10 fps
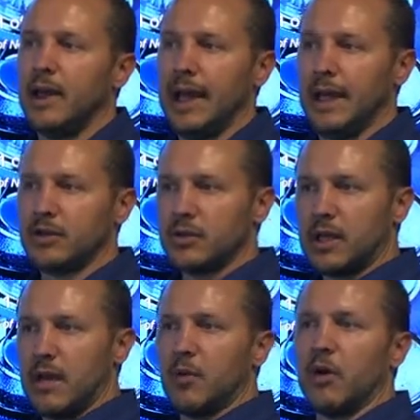and
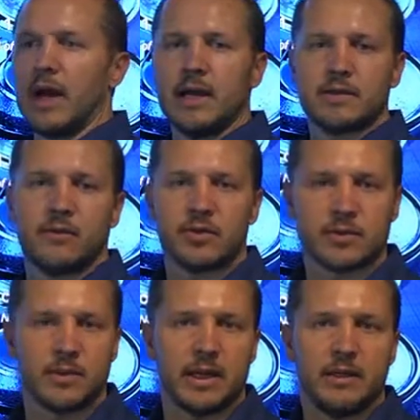took MRIs of their
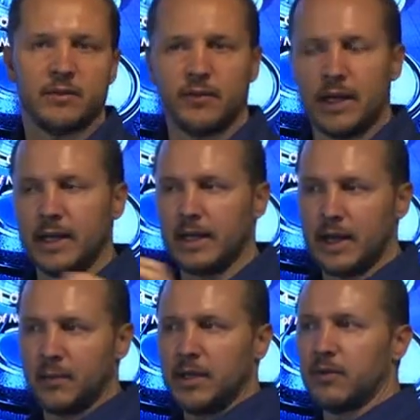spine to find out
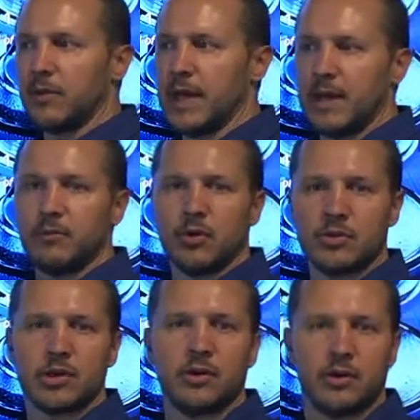how many of them had
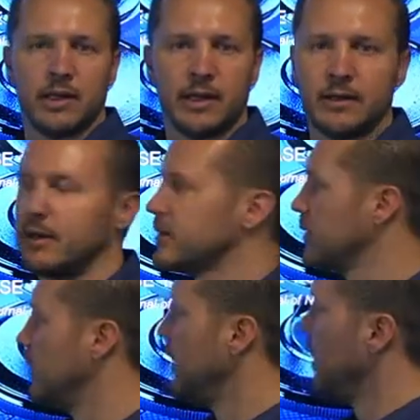bulging or herniated discs.
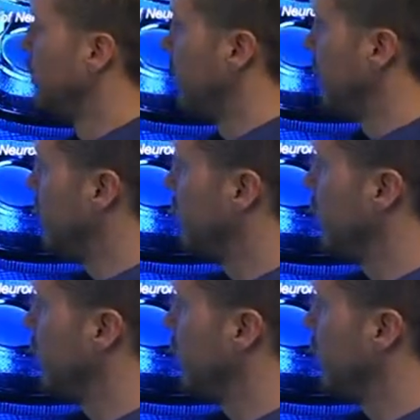So pretty